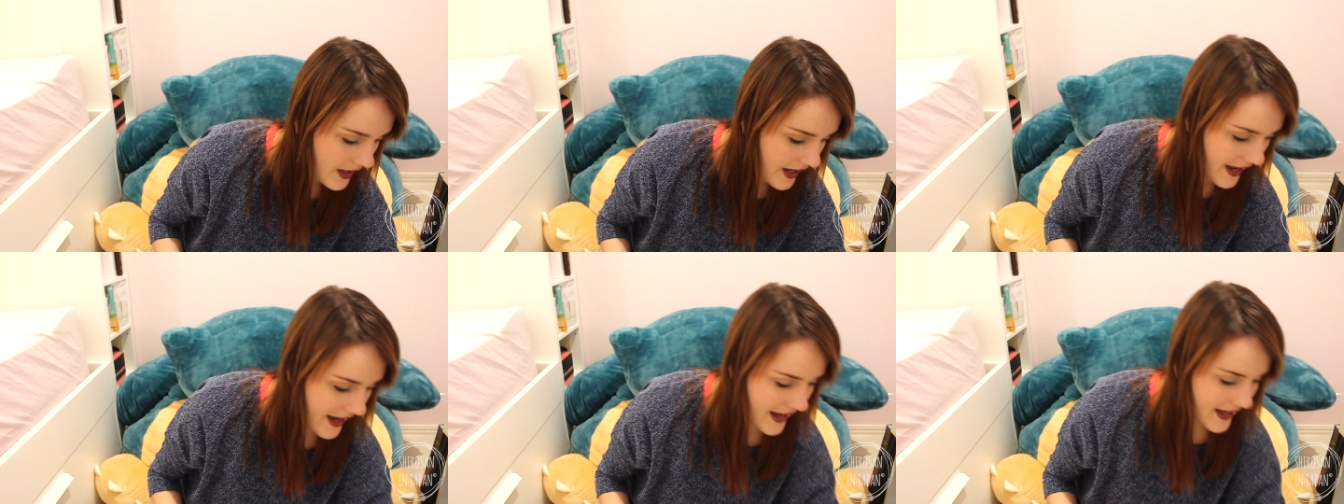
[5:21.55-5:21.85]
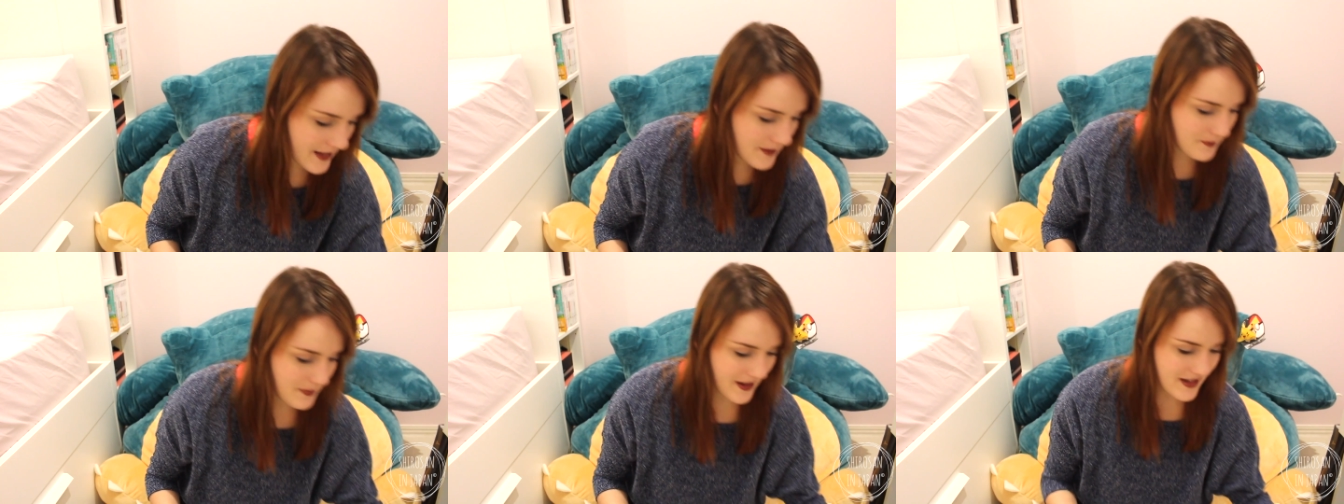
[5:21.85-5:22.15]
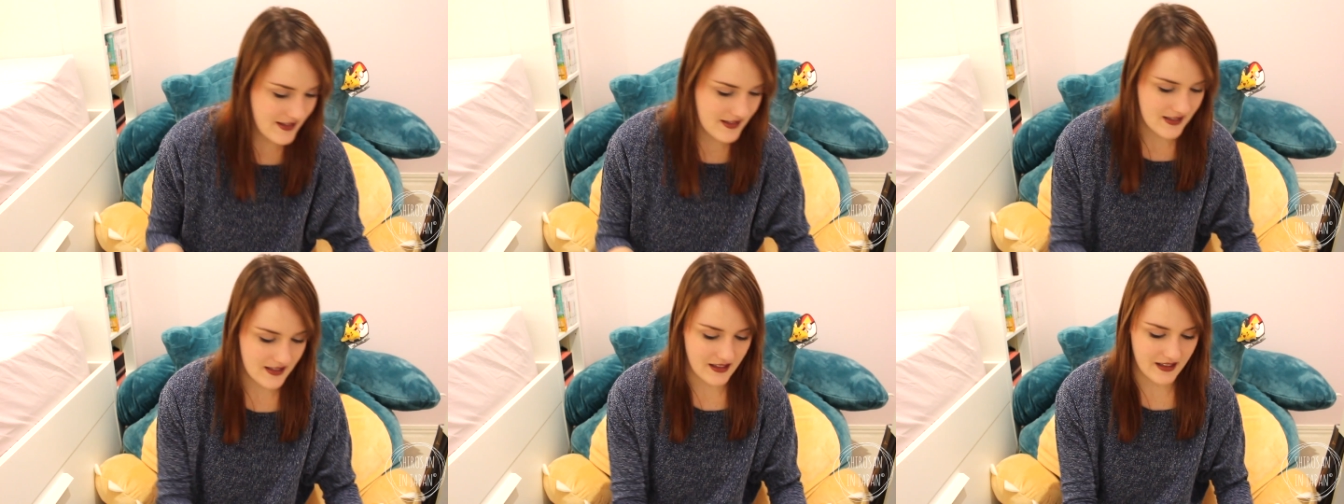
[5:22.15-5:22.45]
and
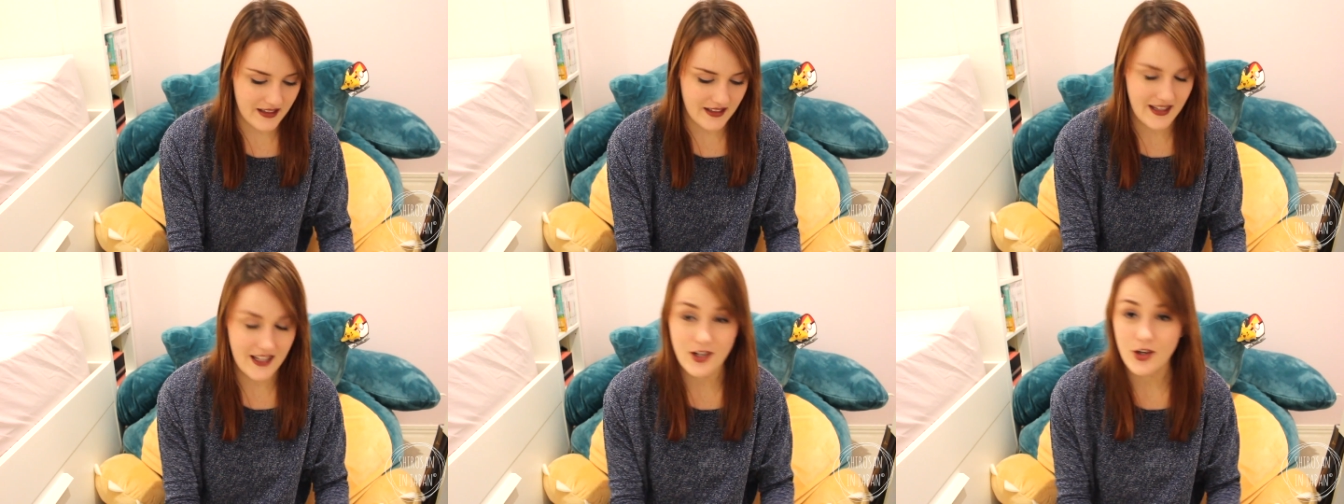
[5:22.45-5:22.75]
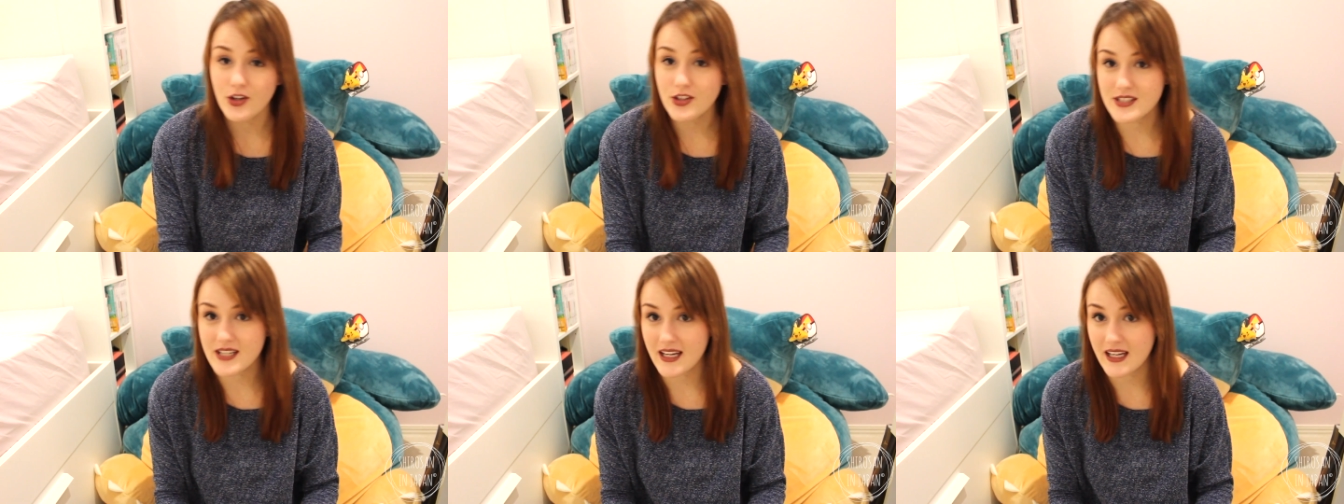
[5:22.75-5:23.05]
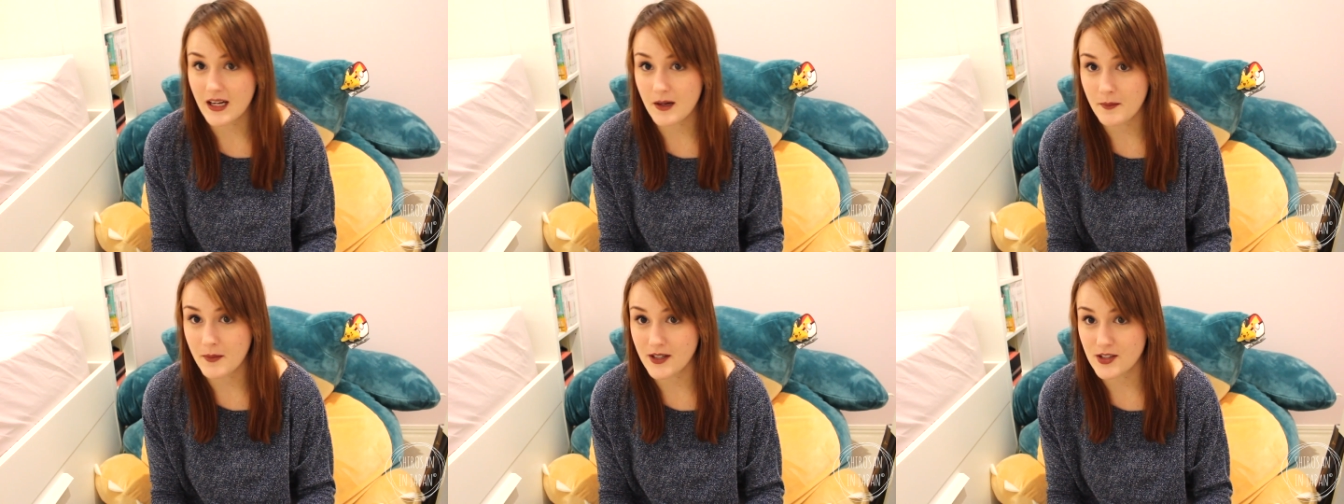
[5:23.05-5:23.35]
basically they don't
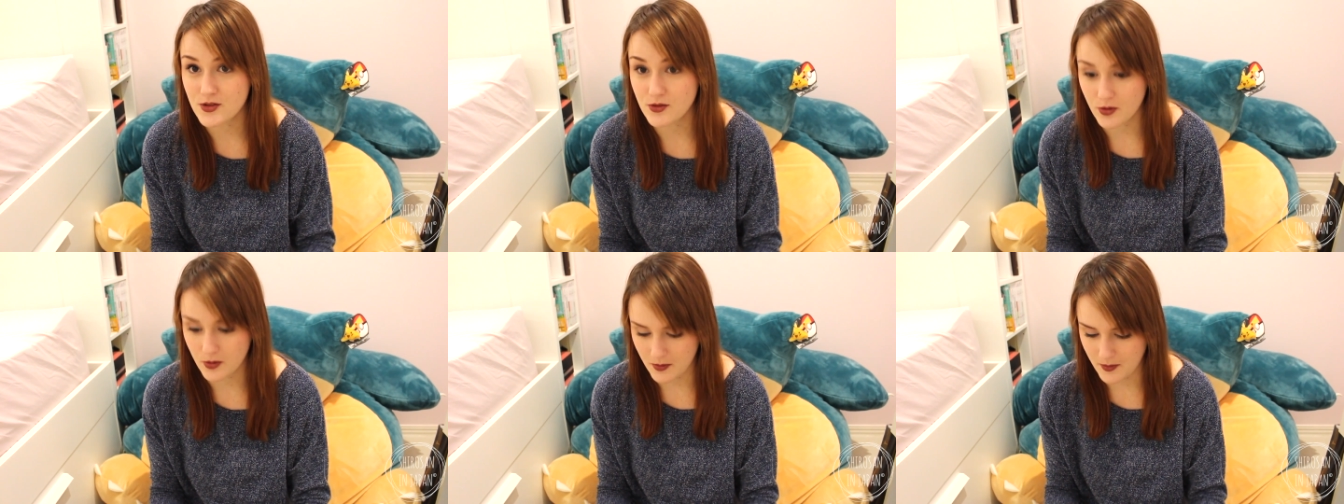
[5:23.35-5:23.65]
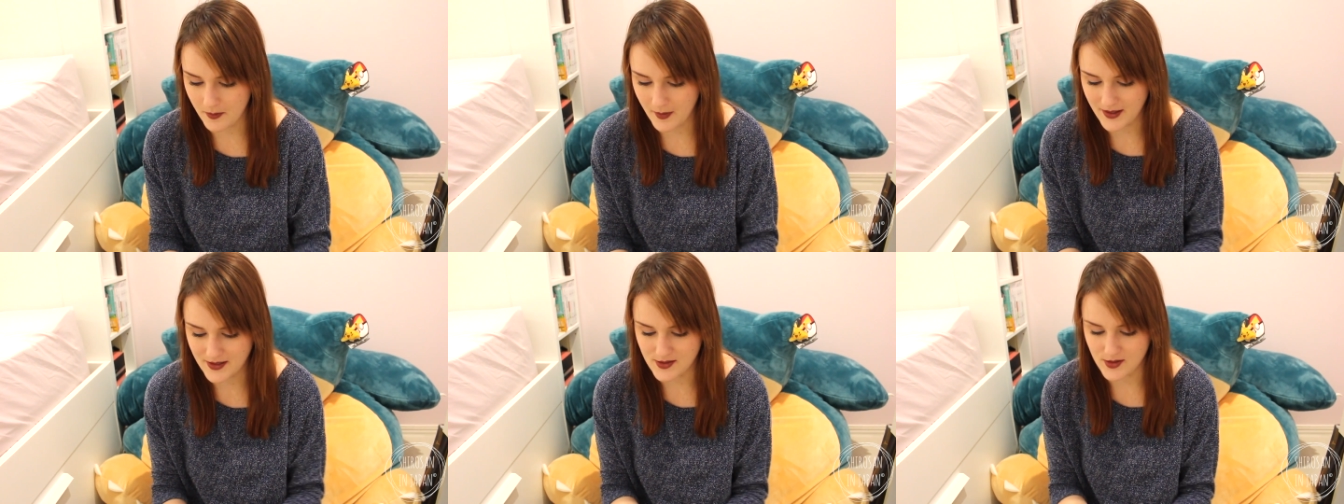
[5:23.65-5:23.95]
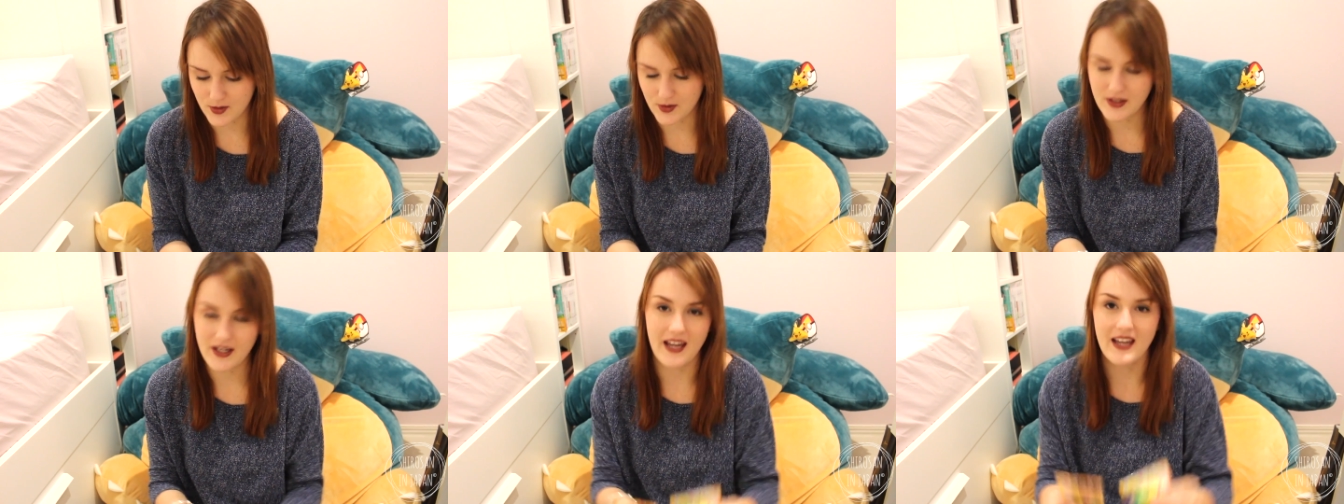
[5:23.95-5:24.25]
take up much room in my
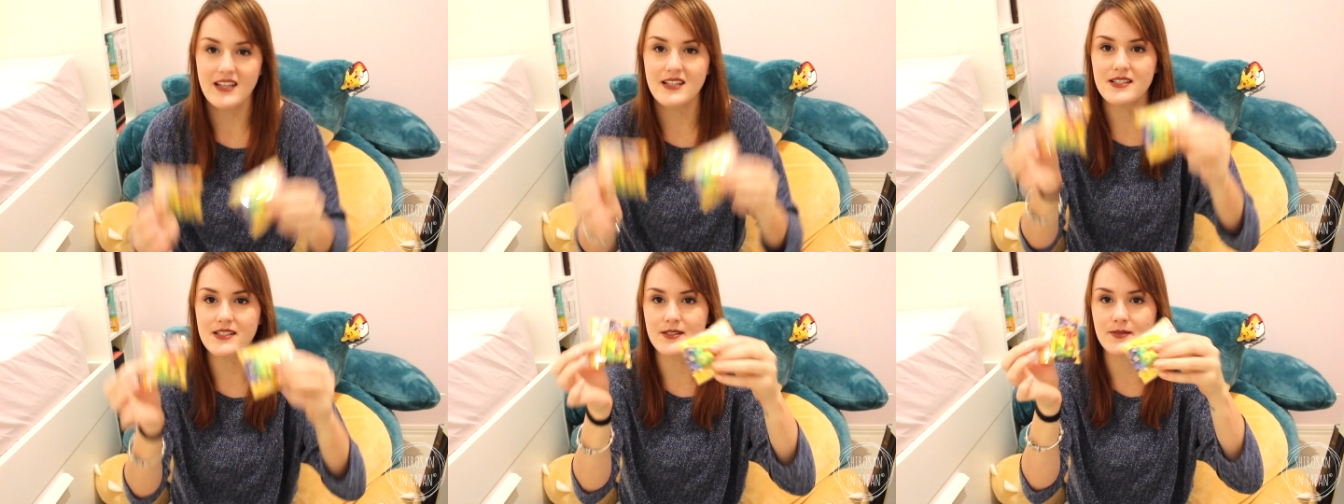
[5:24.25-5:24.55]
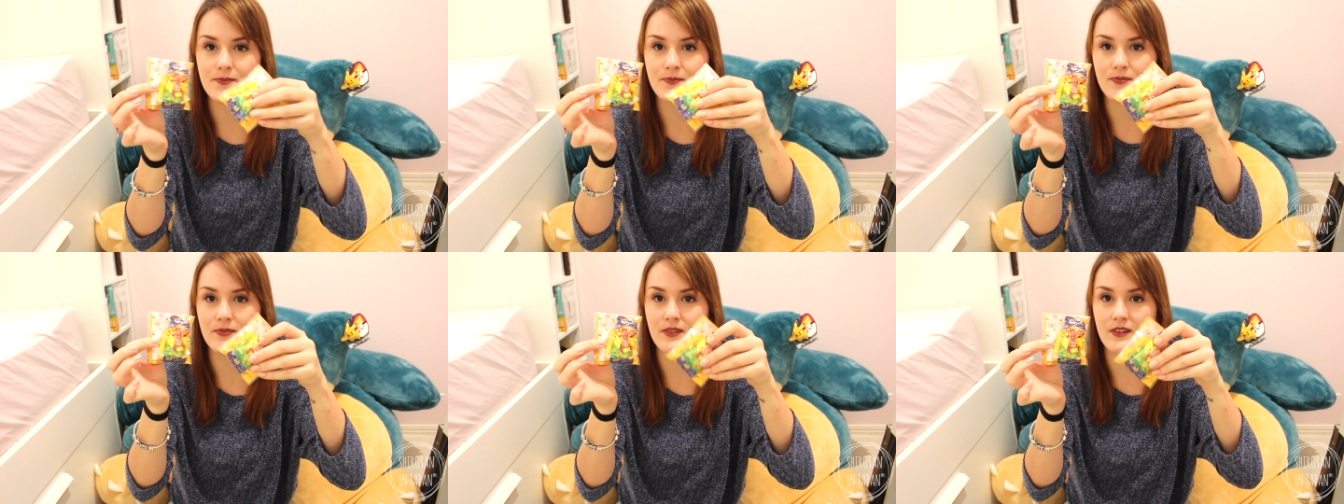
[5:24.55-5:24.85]
suitcase.